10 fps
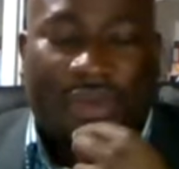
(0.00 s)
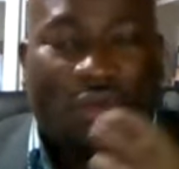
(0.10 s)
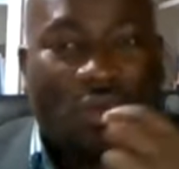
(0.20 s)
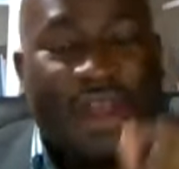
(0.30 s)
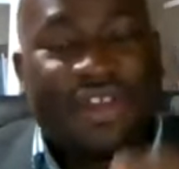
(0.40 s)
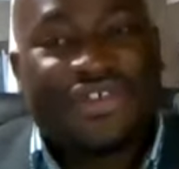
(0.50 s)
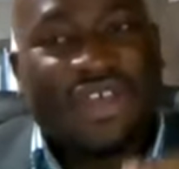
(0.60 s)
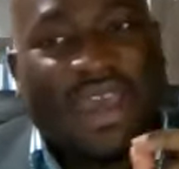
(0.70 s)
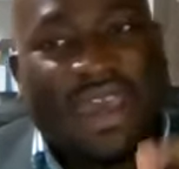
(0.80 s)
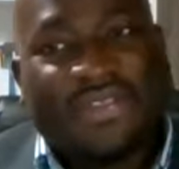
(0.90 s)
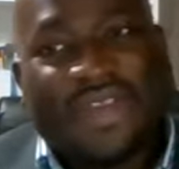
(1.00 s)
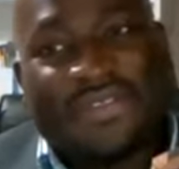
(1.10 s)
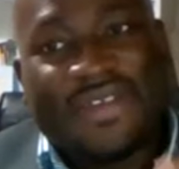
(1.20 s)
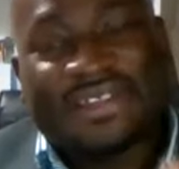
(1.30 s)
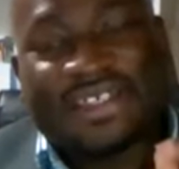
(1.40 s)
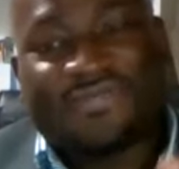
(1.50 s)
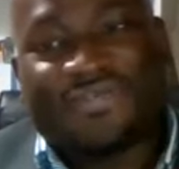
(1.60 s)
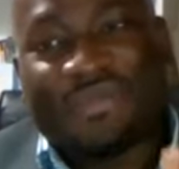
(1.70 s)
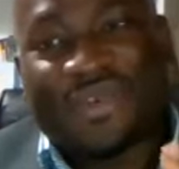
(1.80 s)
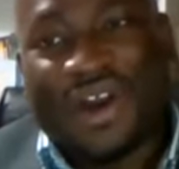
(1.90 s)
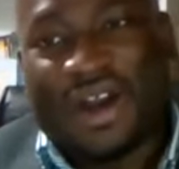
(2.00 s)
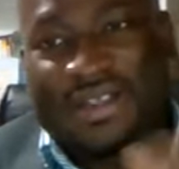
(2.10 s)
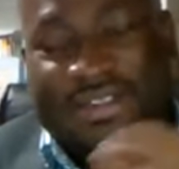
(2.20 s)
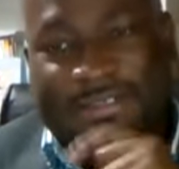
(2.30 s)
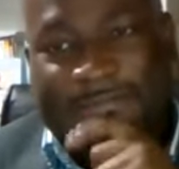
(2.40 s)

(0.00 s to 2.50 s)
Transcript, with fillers: But when she heard that this is from God,